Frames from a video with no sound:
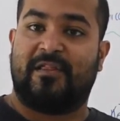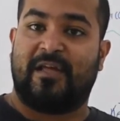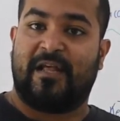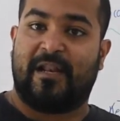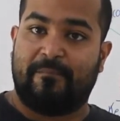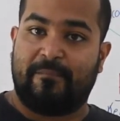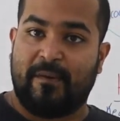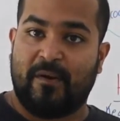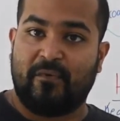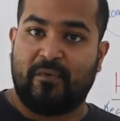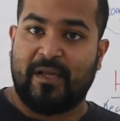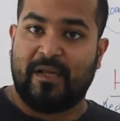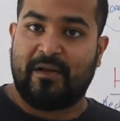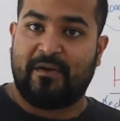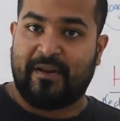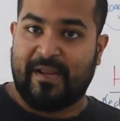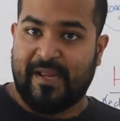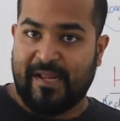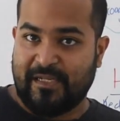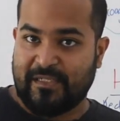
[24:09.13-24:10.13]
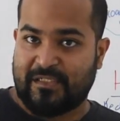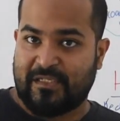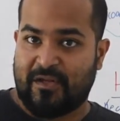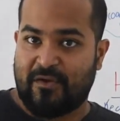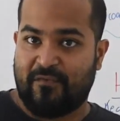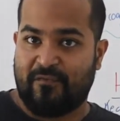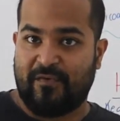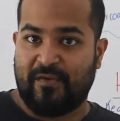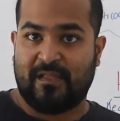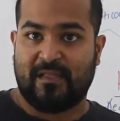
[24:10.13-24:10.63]
therapeutic
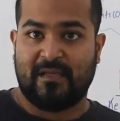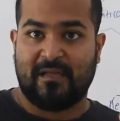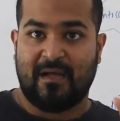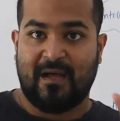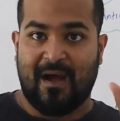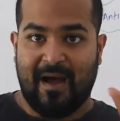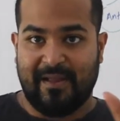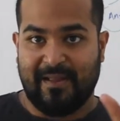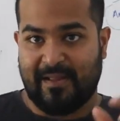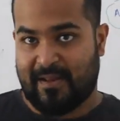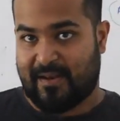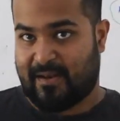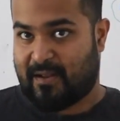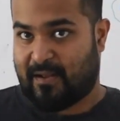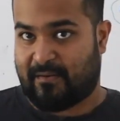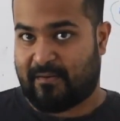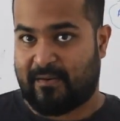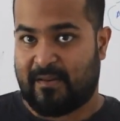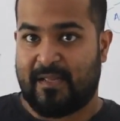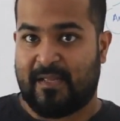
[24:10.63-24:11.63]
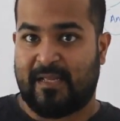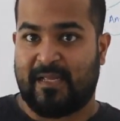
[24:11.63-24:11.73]
range with INR,